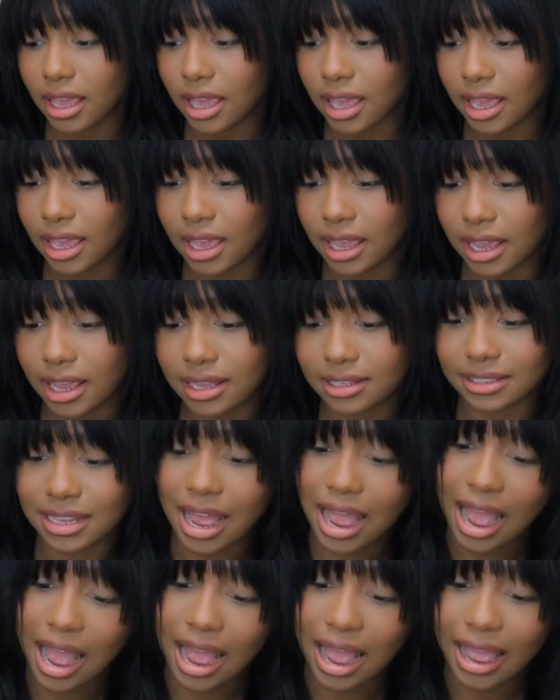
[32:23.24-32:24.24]
and
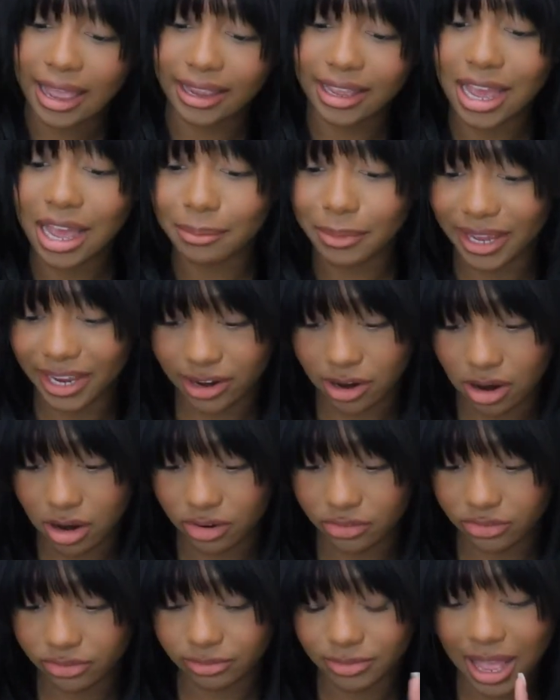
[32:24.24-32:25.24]
I cut my hair
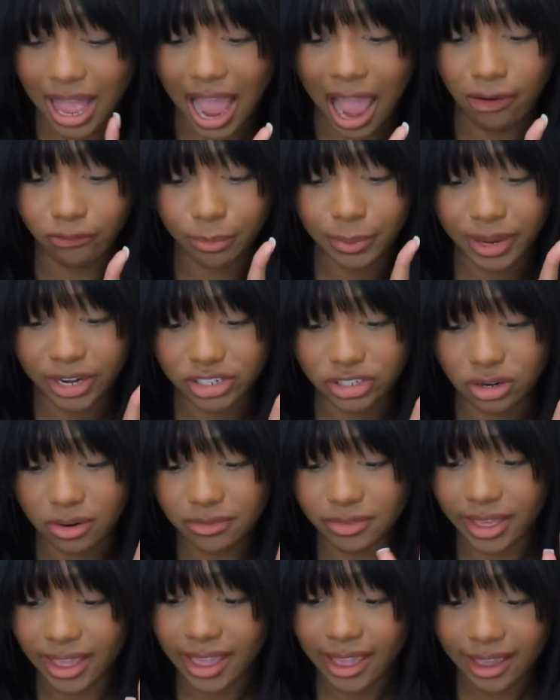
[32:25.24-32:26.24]
off. I have a picture
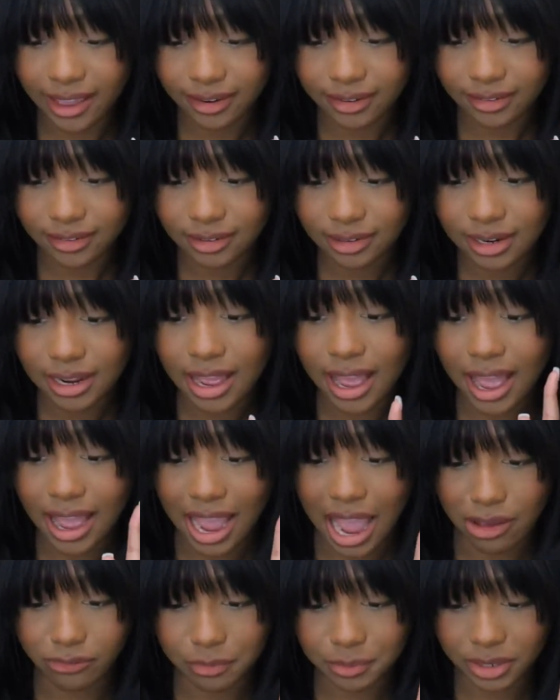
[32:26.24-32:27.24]
of that.
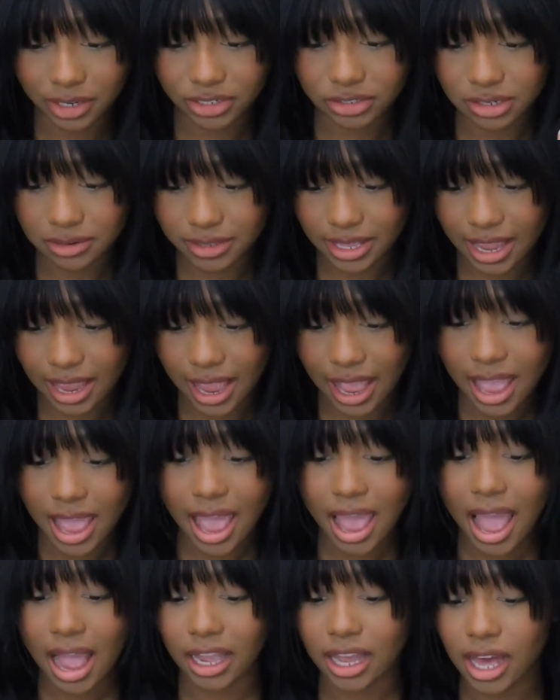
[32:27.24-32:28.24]
Cut
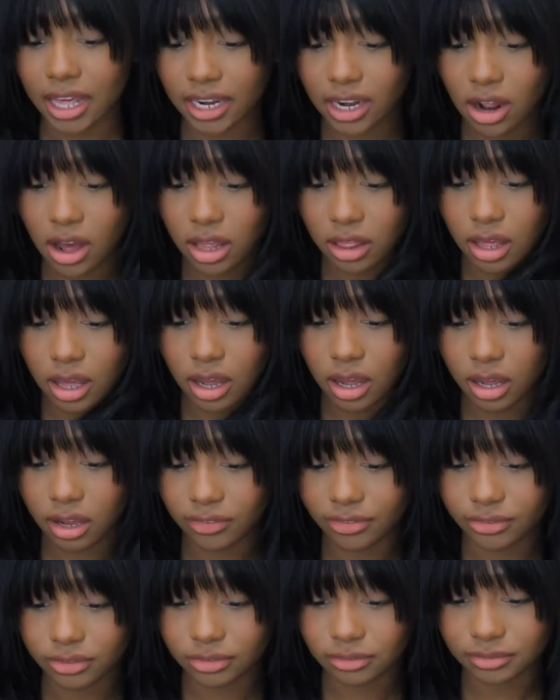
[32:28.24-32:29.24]
it all
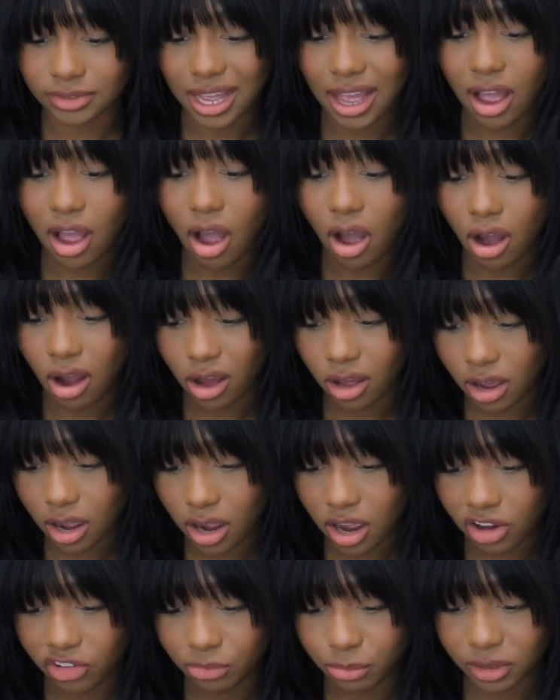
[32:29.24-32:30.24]
off. Not all
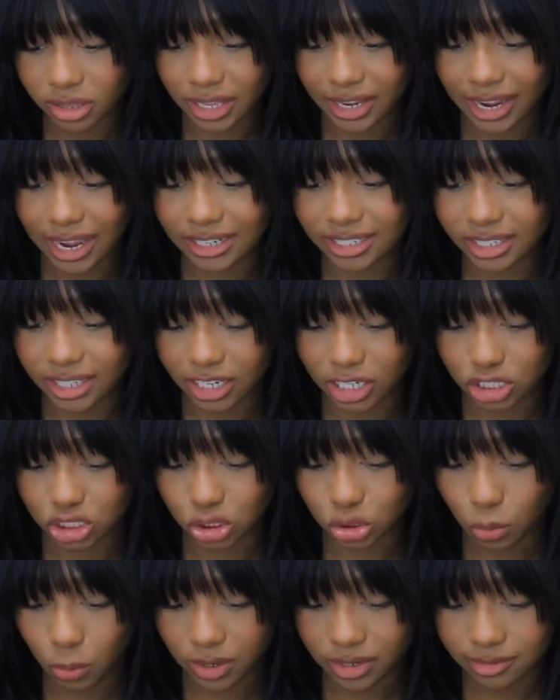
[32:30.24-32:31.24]
off, but like I did like a
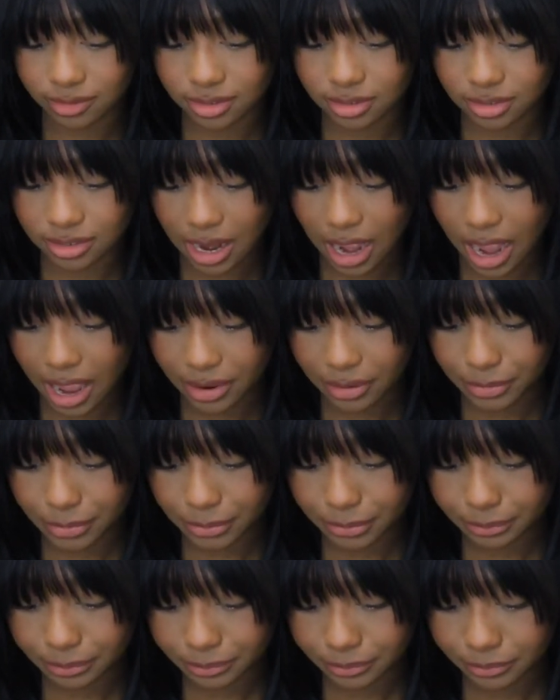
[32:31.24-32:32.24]
short
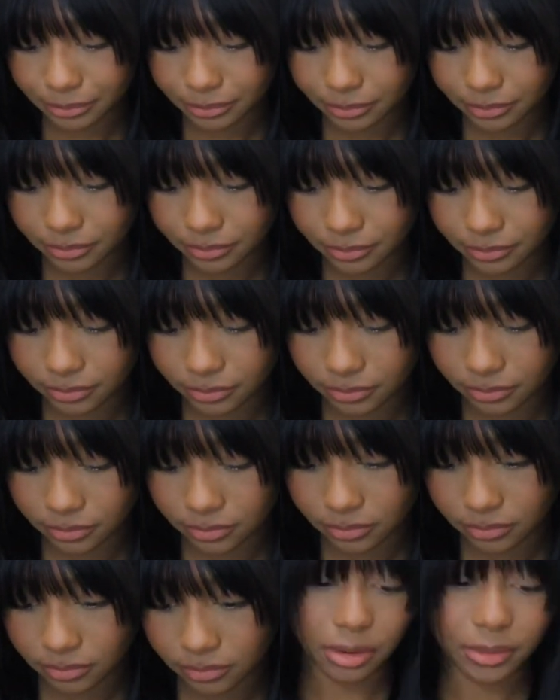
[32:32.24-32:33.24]
style.
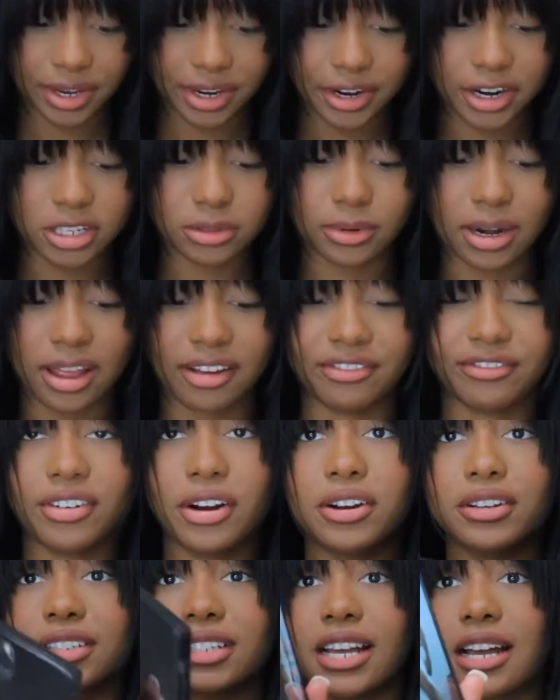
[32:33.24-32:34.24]
So here's when I
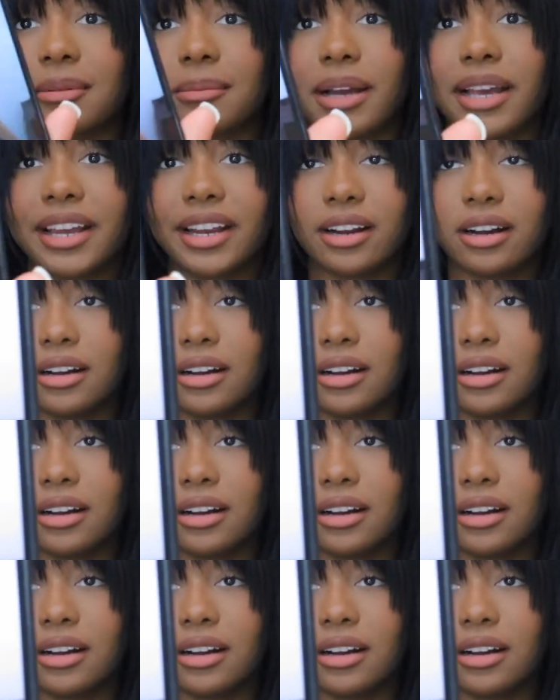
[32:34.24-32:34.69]
first cut my hair